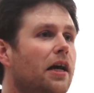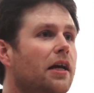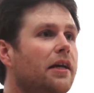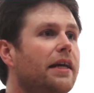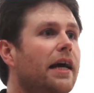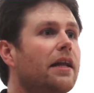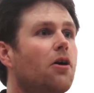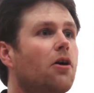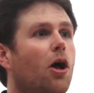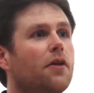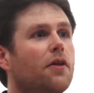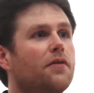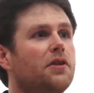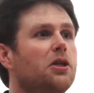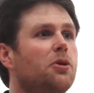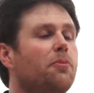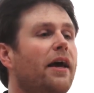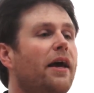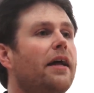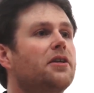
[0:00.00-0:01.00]
get all of the
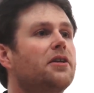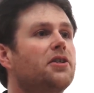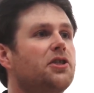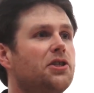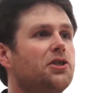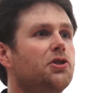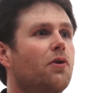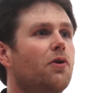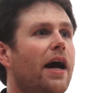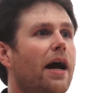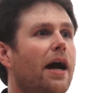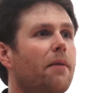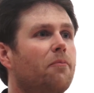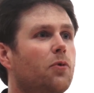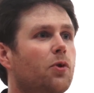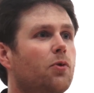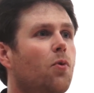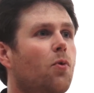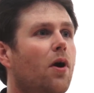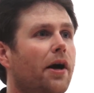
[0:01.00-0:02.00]
dependencies your app
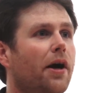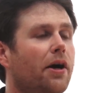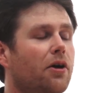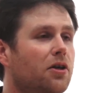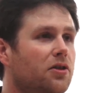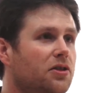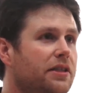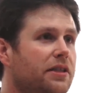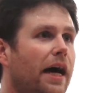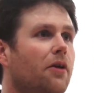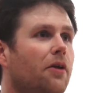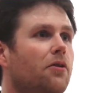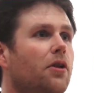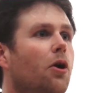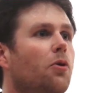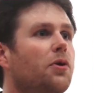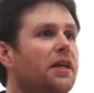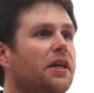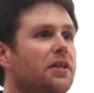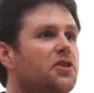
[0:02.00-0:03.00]
require,
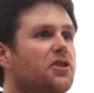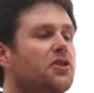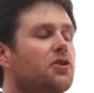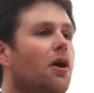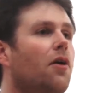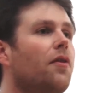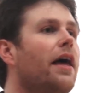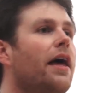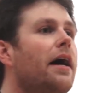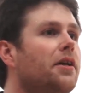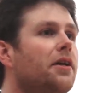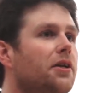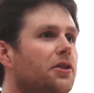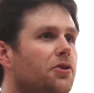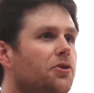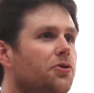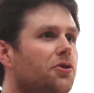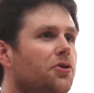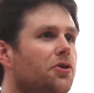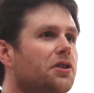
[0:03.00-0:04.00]
download, install that
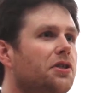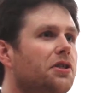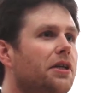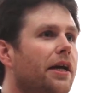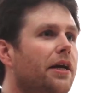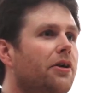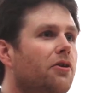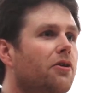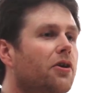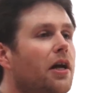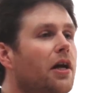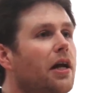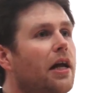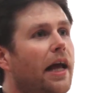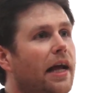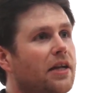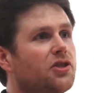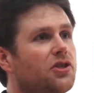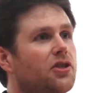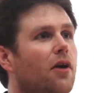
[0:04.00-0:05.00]
into your container,
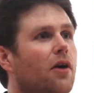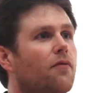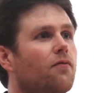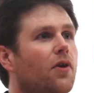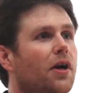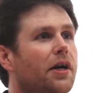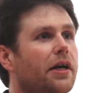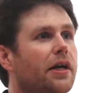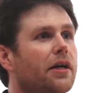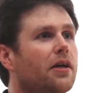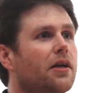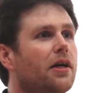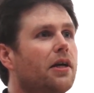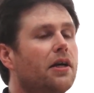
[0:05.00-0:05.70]
and start running.